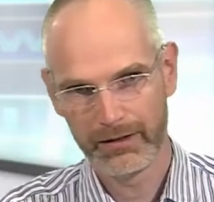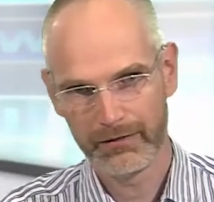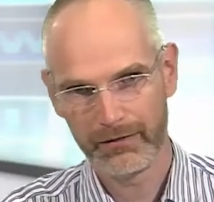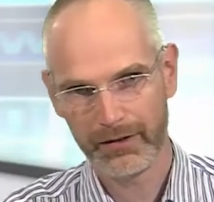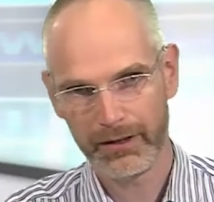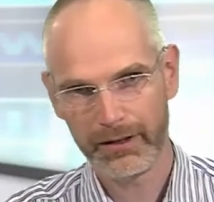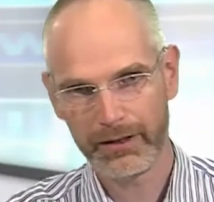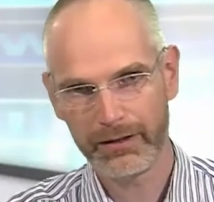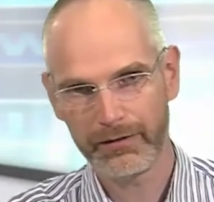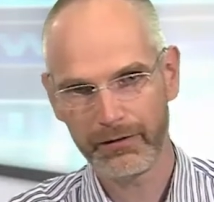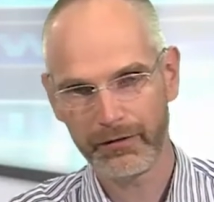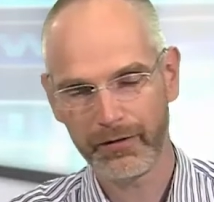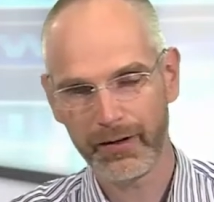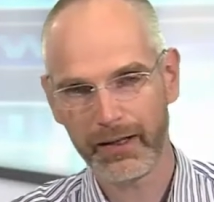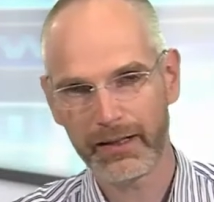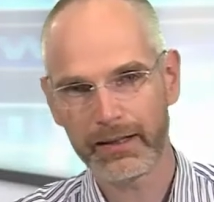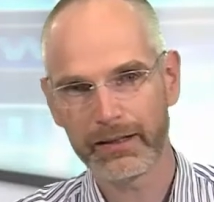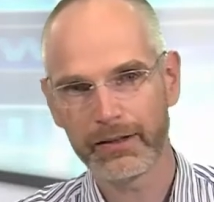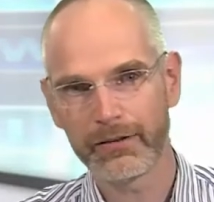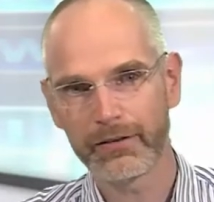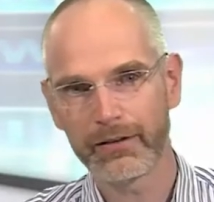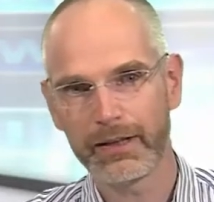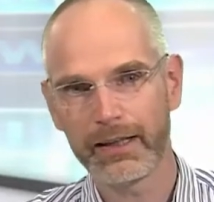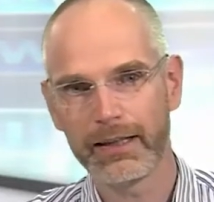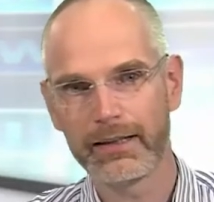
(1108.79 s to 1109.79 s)
very
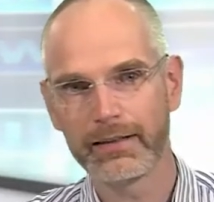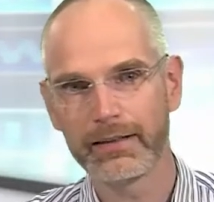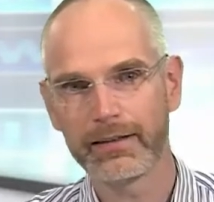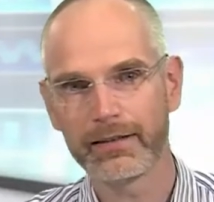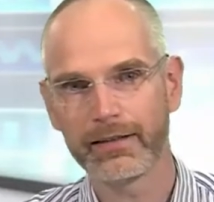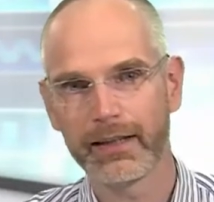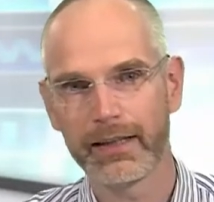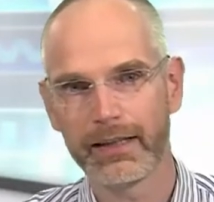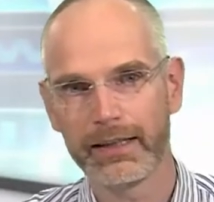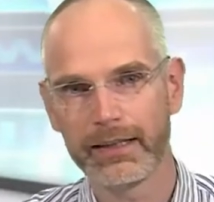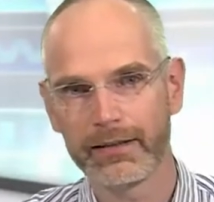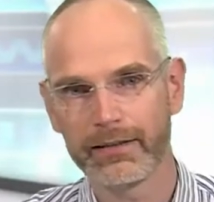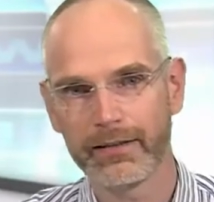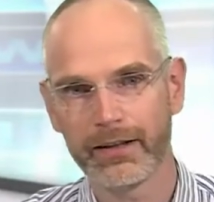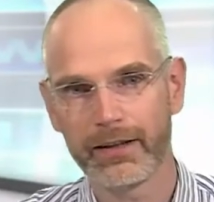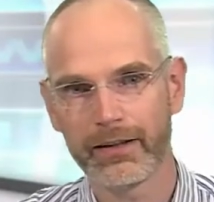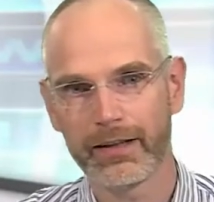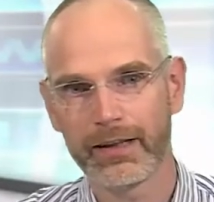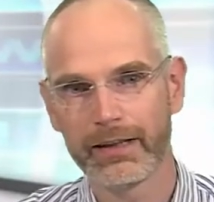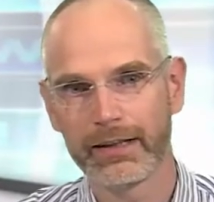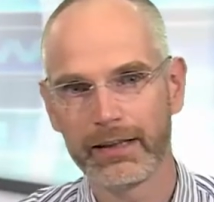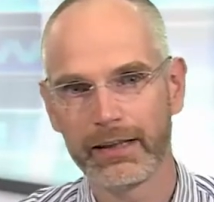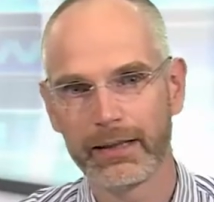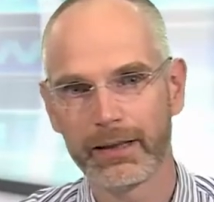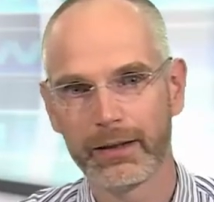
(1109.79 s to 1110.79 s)
fine-grained, is there
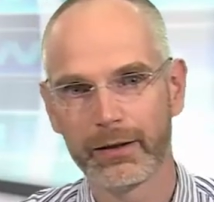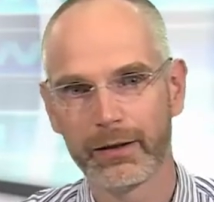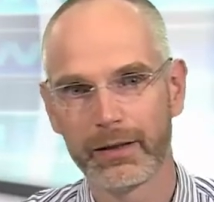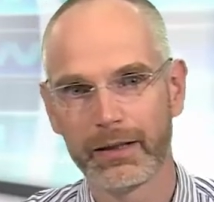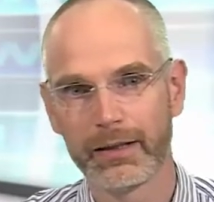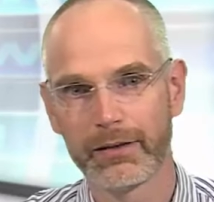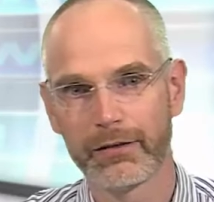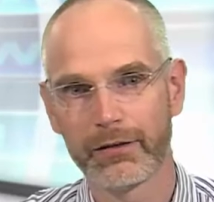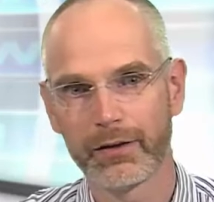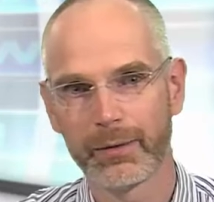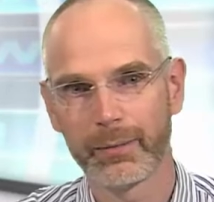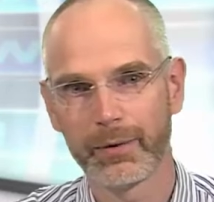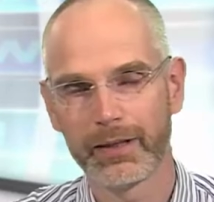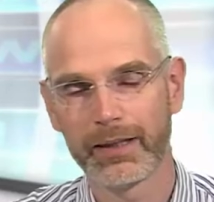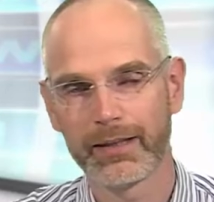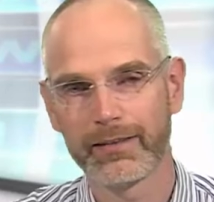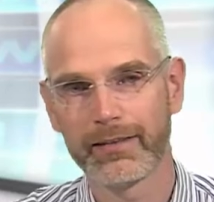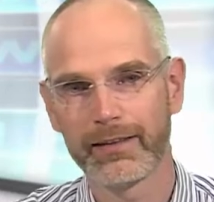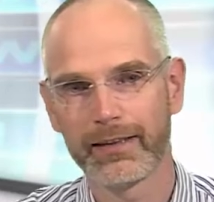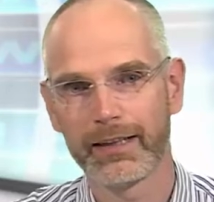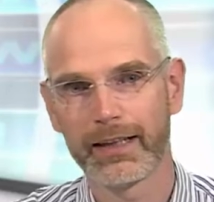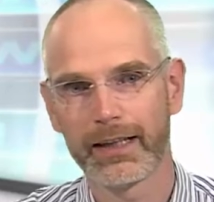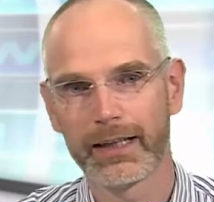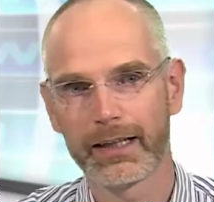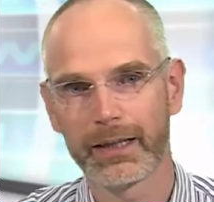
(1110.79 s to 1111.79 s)
any
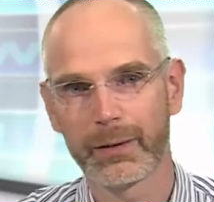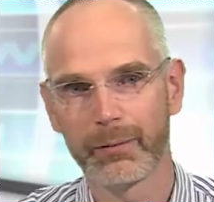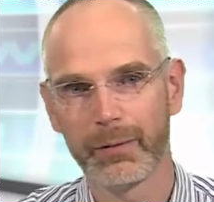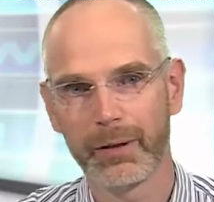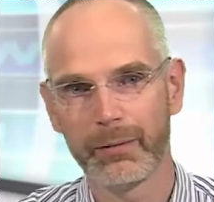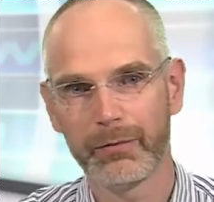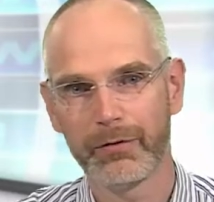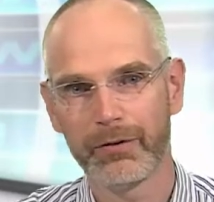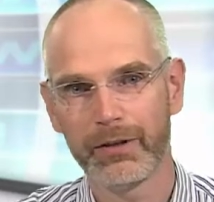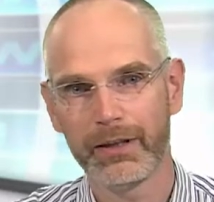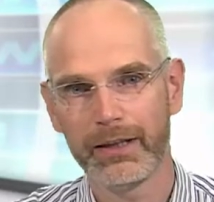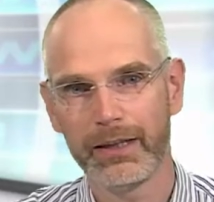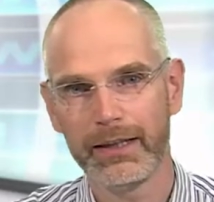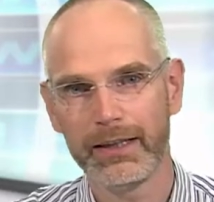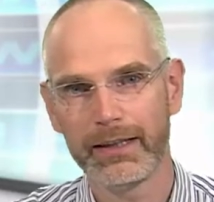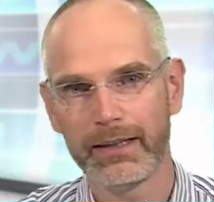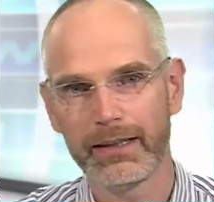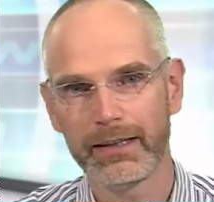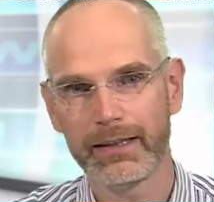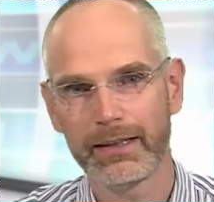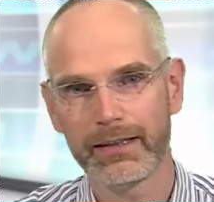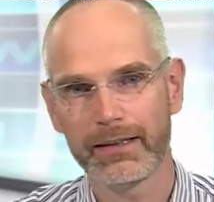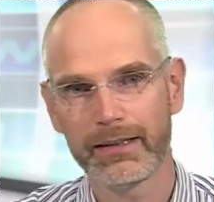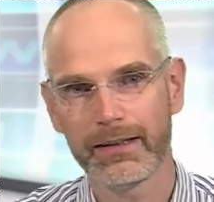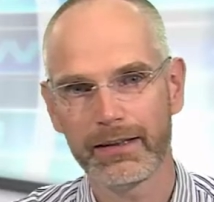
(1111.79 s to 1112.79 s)
instability like a memory
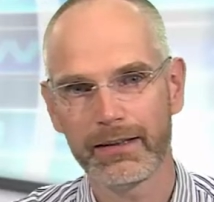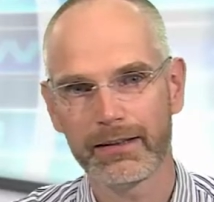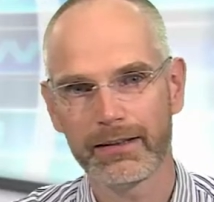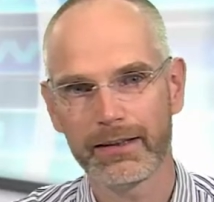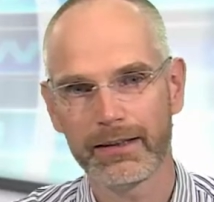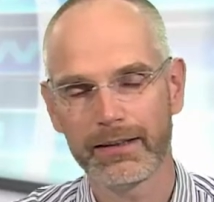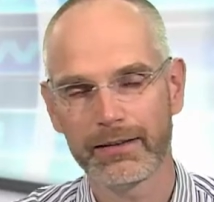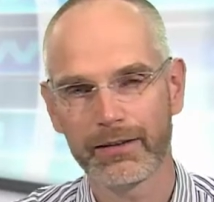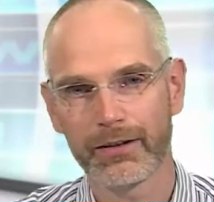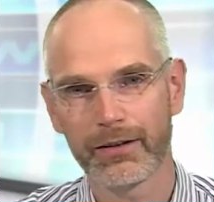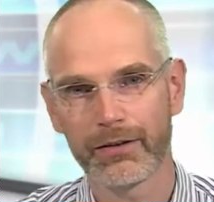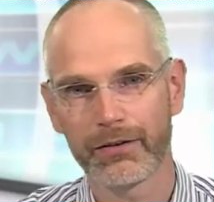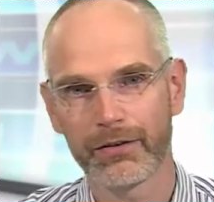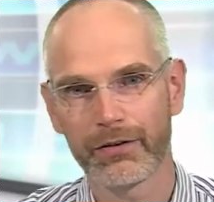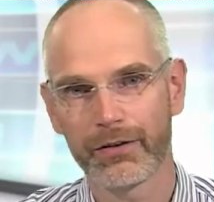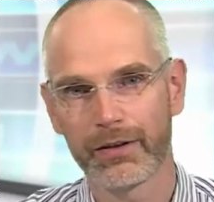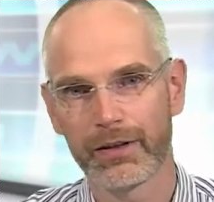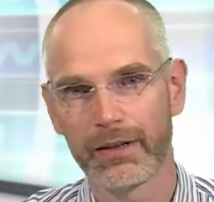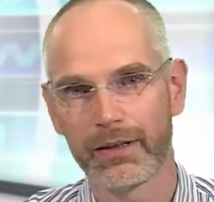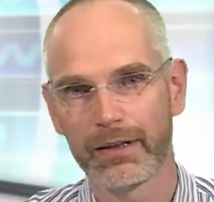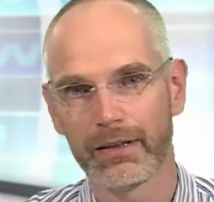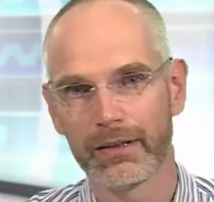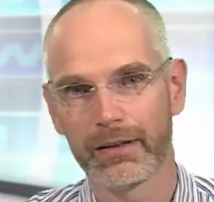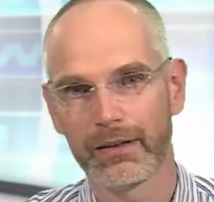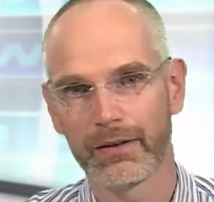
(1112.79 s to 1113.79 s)
leak on it, or
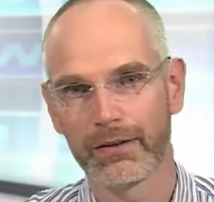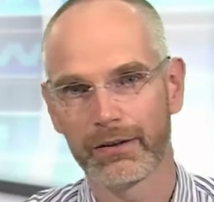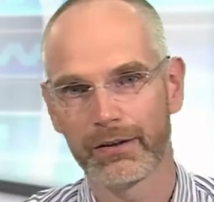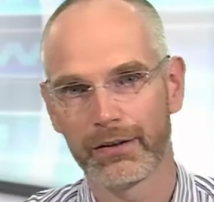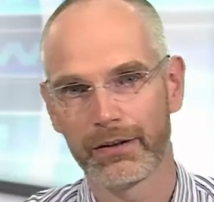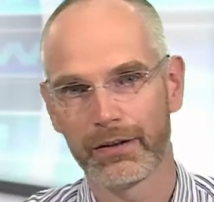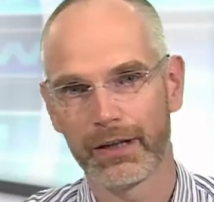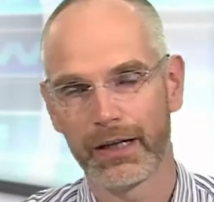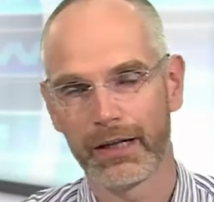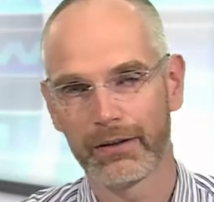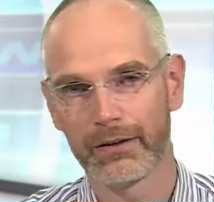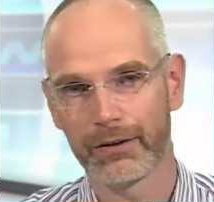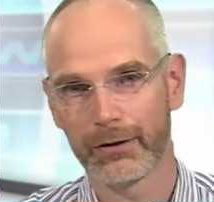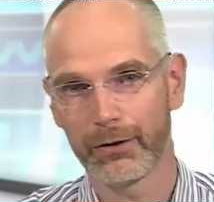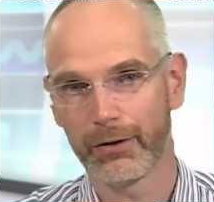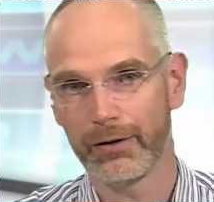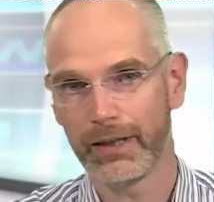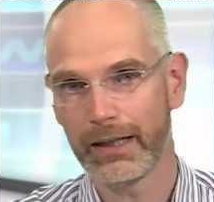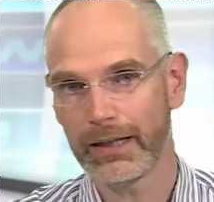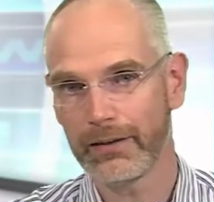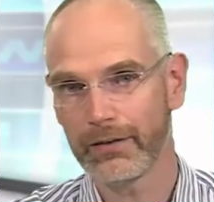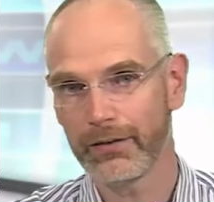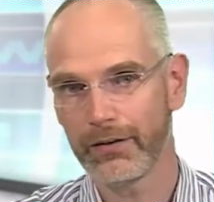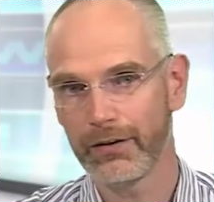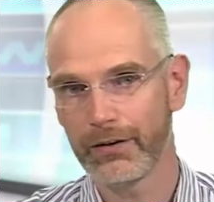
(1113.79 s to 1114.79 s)
are the
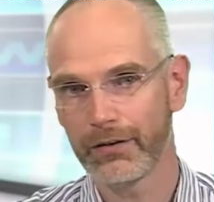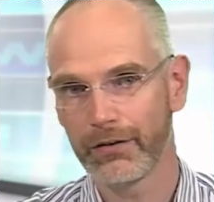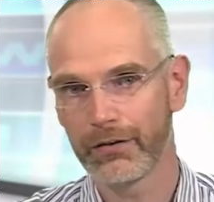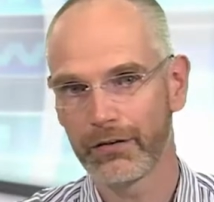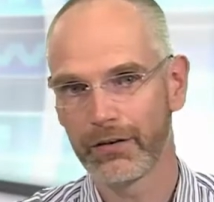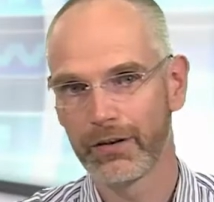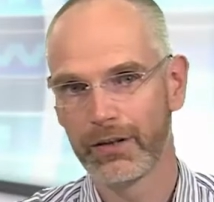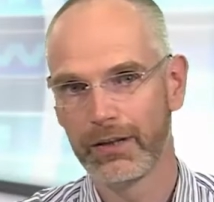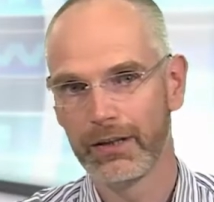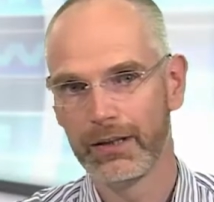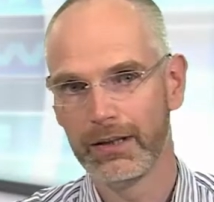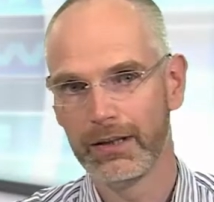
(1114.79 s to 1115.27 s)
connections